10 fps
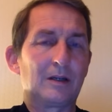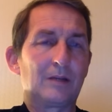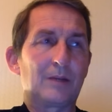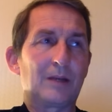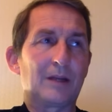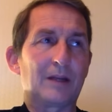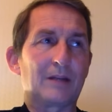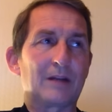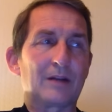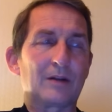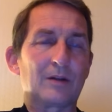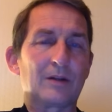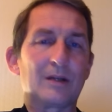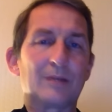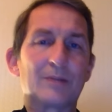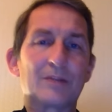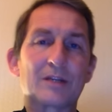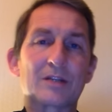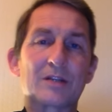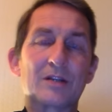playing around on the
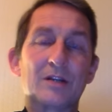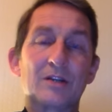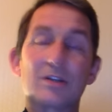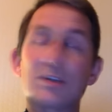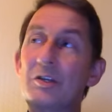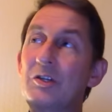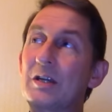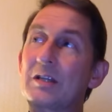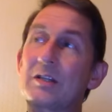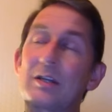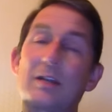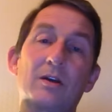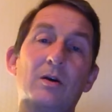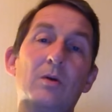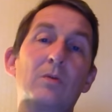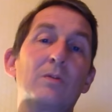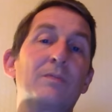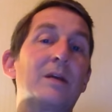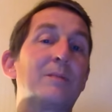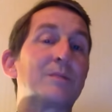M6 to such an extent the whole of
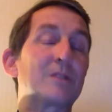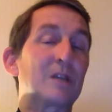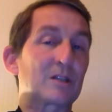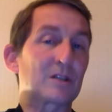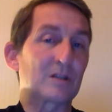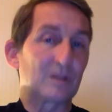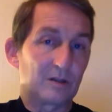the M6,